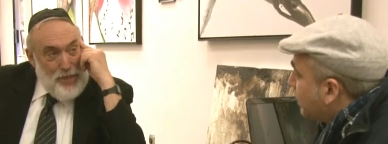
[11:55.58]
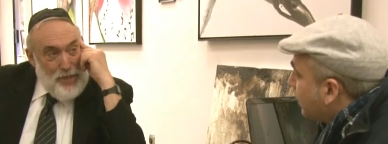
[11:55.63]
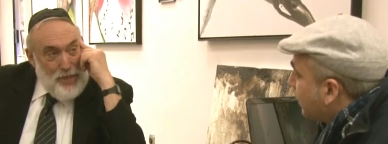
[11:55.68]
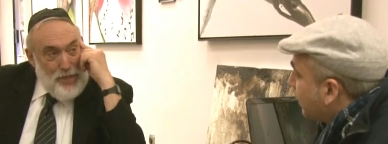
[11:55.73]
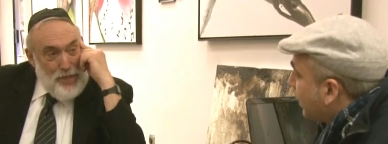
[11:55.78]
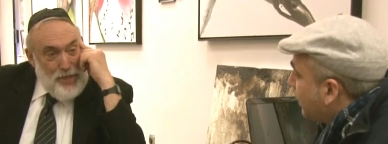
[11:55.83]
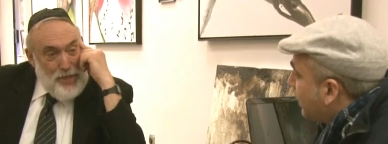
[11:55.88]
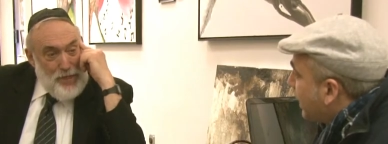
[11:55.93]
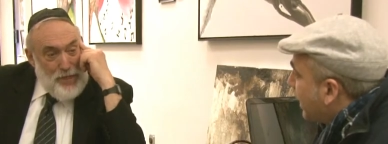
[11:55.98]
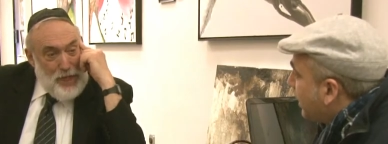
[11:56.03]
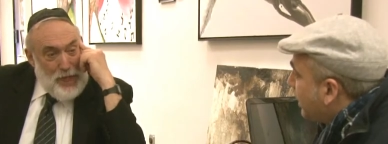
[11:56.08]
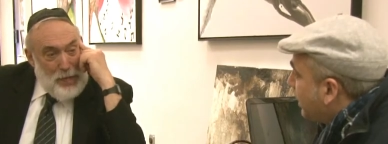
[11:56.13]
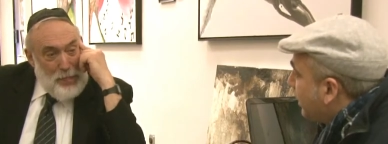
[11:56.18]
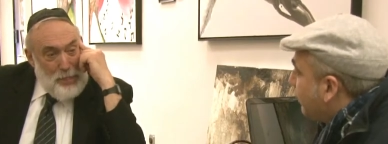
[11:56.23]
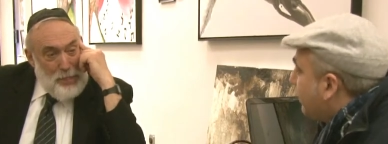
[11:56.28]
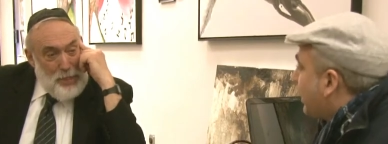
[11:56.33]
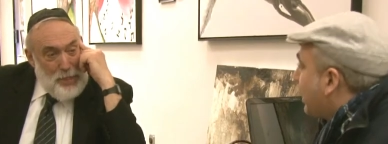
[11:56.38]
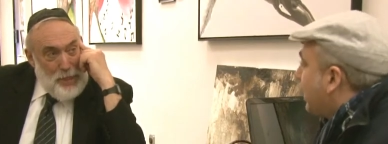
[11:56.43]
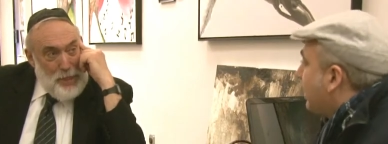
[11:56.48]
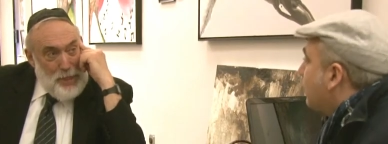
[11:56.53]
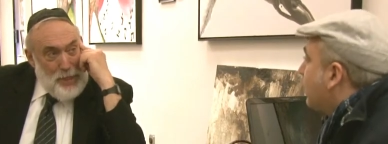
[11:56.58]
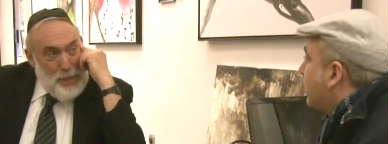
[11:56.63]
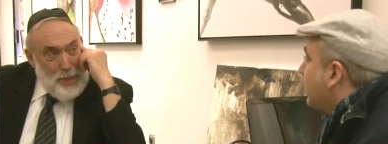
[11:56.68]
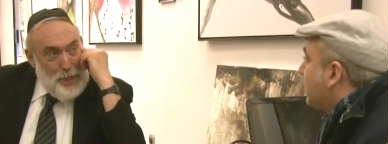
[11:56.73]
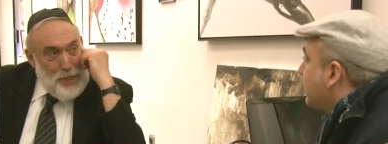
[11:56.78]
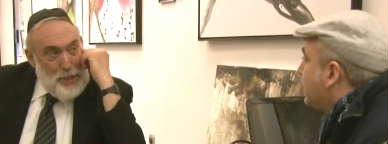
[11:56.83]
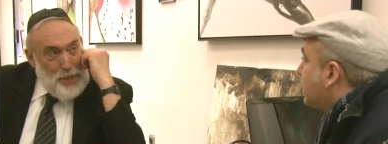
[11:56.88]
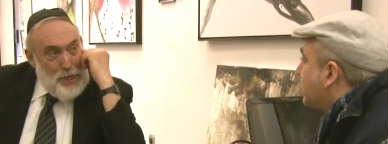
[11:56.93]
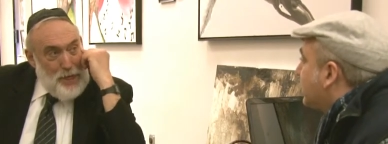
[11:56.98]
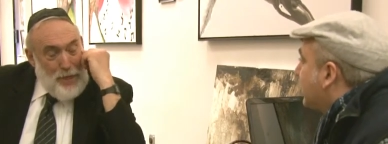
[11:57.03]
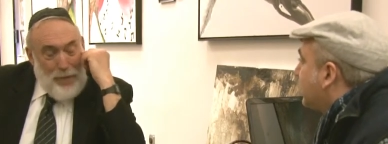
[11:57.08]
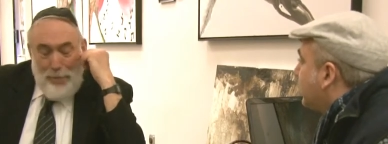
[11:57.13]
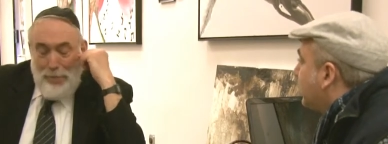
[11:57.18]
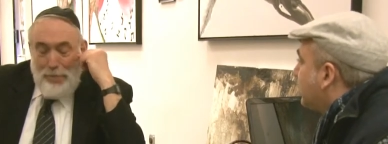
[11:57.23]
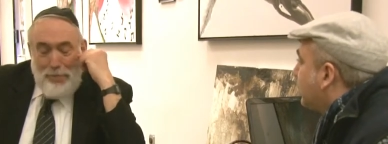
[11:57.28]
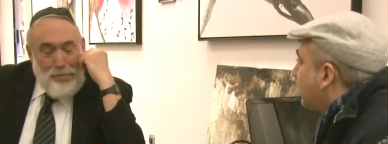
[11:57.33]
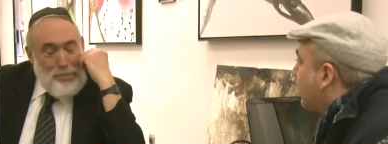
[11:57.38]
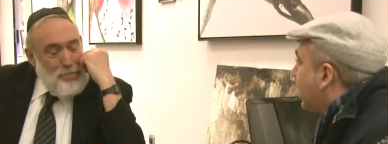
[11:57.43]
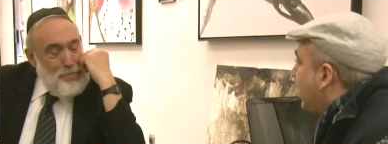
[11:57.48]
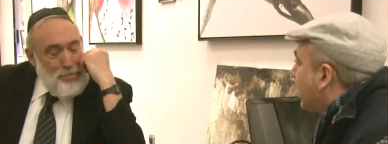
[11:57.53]
Speaker 1: of Rabbi Akiva, he won't understand the
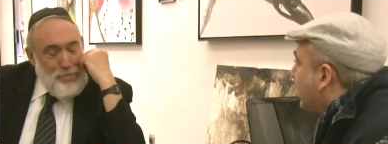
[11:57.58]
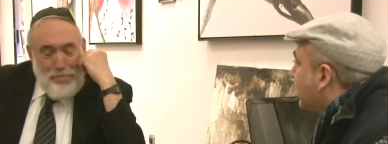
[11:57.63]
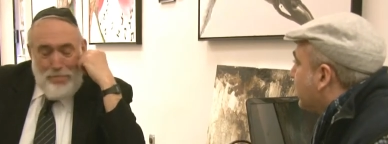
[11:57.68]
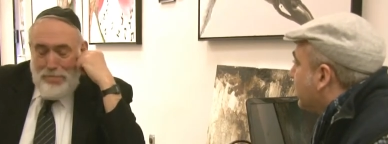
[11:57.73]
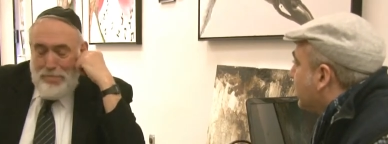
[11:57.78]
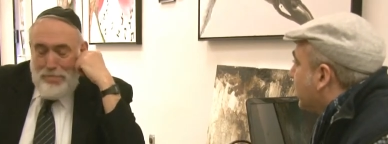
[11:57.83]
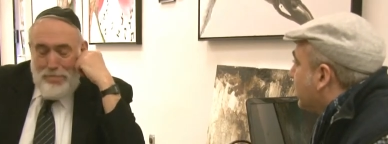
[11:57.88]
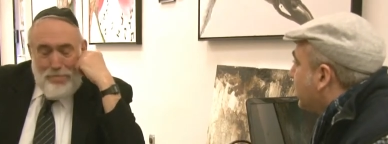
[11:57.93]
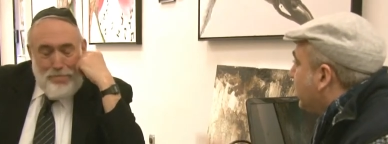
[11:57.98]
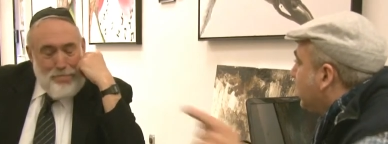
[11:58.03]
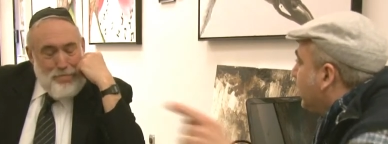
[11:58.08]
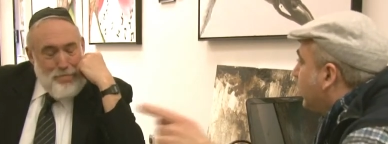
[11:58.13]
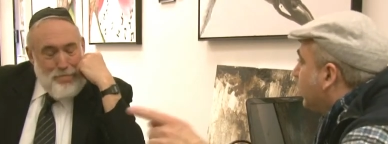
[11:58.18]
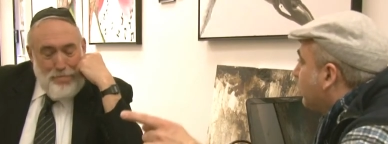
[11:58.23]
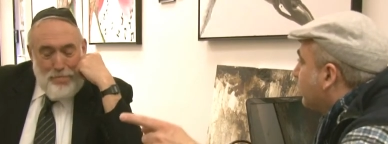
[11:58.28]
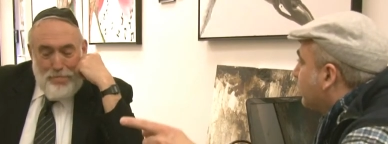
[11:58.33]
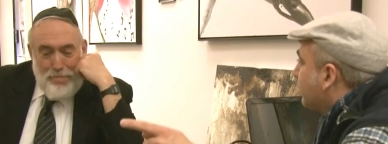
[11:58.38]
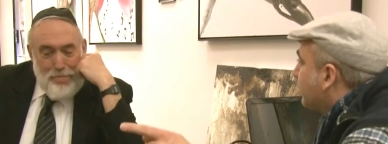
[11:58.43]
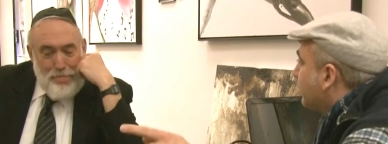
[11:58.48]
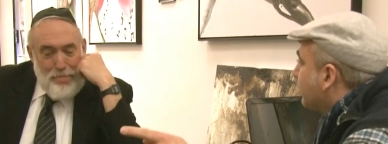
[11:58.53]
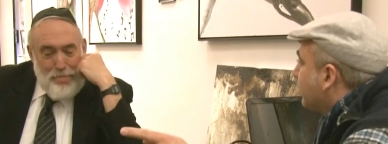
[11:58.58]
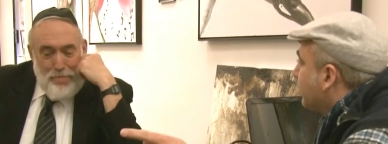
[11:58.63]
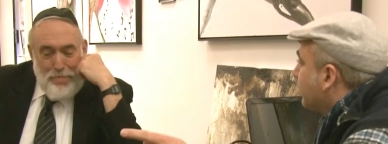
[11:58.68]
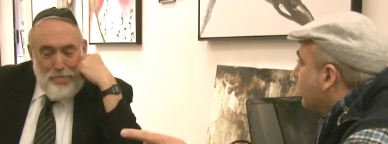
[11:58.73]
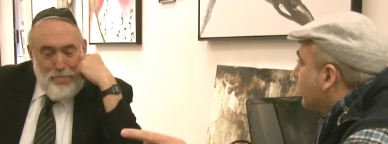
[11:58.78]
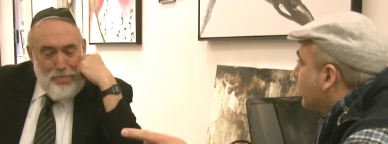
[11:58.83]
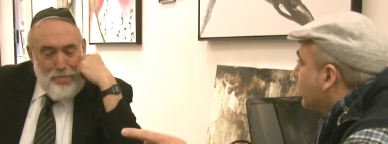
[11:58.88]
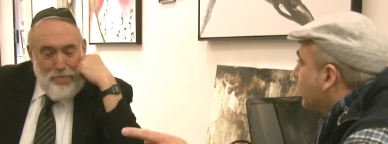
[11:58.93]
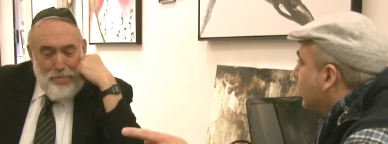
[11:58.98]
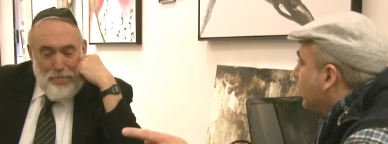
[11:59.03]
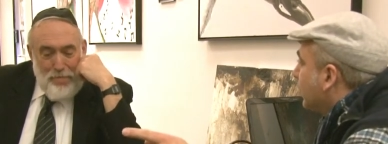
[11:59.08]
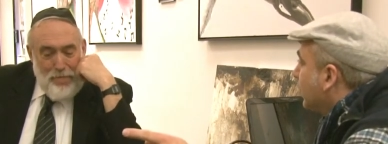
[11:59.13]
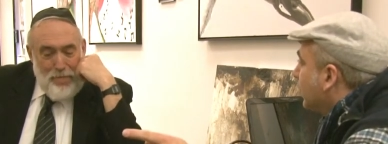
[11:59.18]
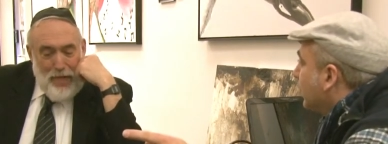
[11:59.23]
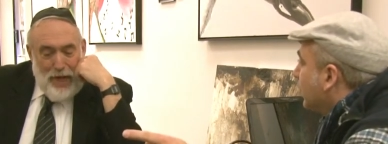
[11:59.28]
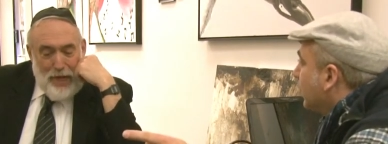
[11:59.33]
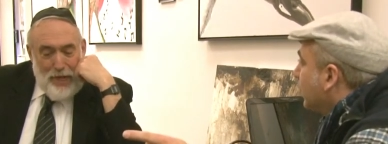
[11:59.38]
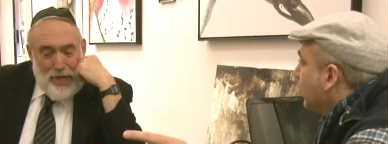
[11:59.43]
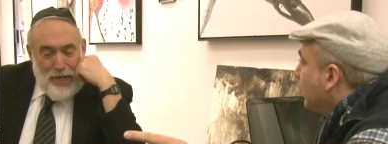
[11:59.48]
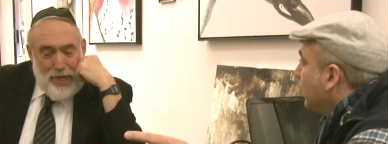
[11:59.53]
Torah that he gave.
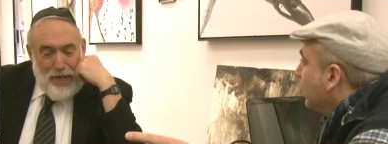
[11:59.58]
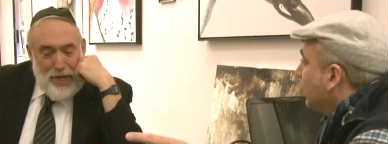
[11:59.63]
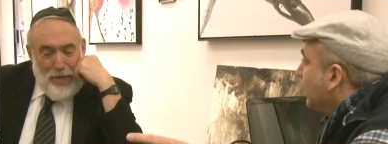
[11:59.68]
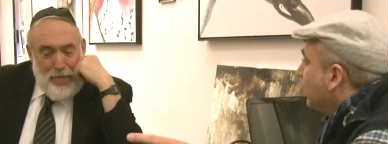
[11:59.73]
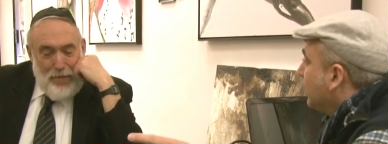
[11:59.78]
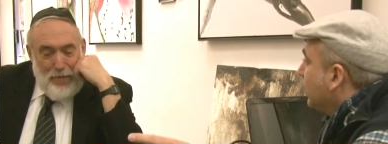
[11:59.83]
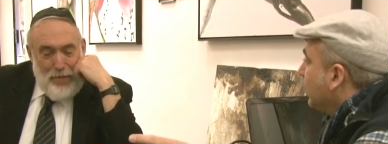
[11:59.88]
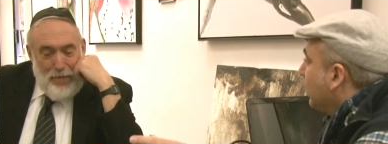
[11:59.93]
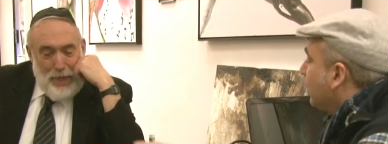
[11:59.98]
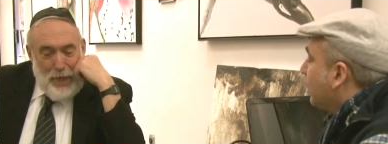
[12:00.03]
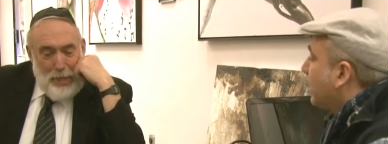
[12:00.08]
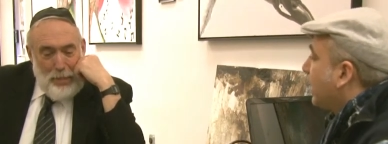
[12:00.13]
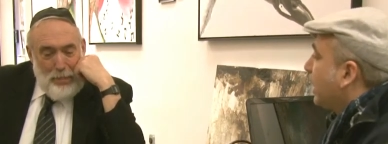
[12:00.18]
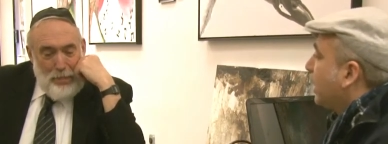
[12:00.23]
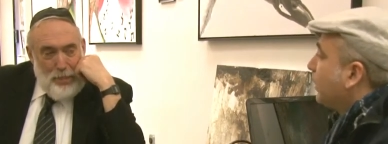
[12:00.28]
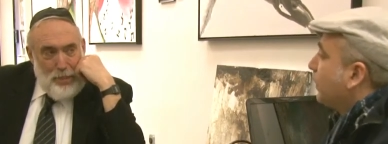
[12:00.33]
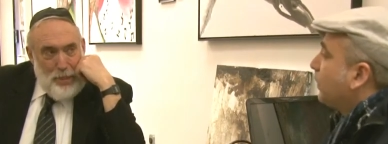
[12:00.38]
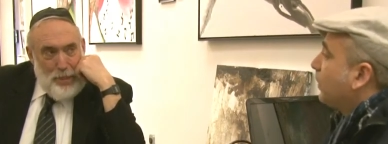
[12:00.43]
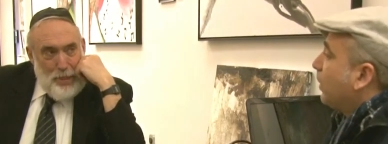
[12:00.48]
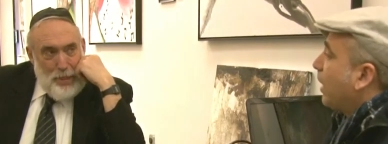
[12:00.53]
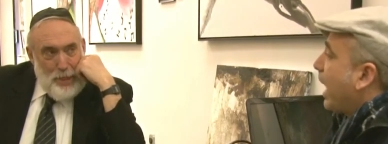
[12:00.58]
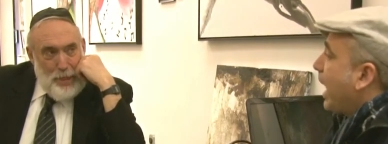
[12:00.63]
That's it. Okay, so